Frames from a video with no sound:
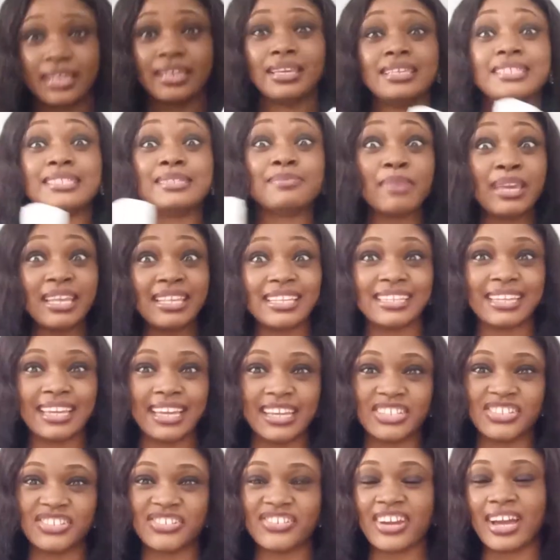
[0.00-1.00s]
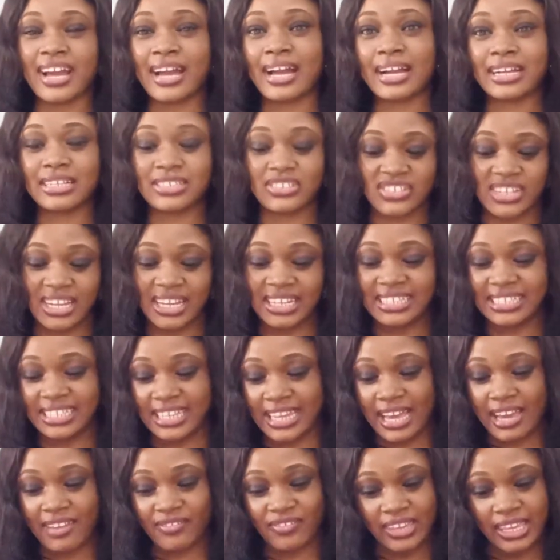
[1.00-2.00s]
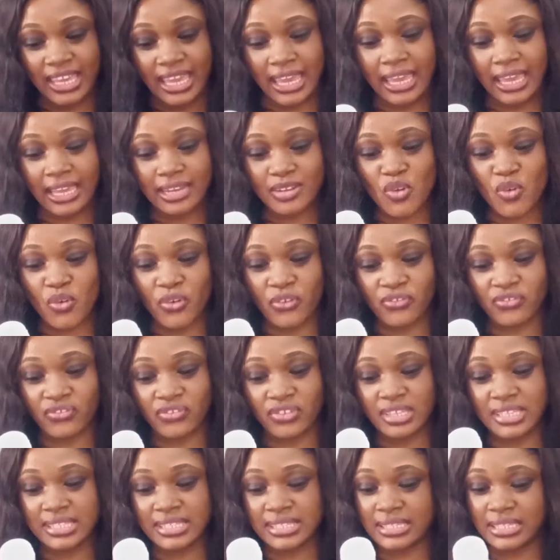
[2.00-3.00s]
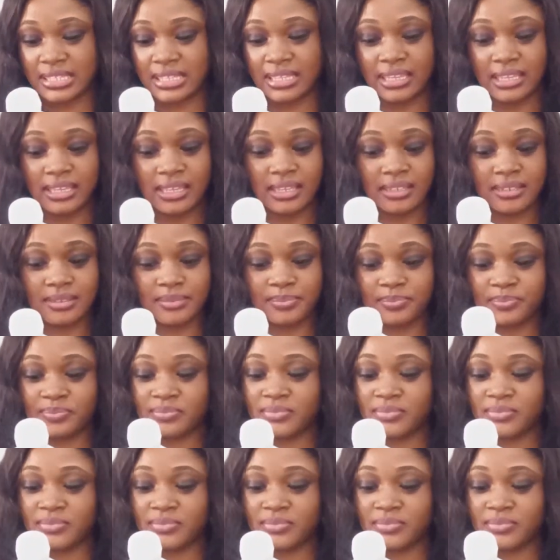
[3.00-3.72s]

It's made in Nigeria, actually. They have a head office in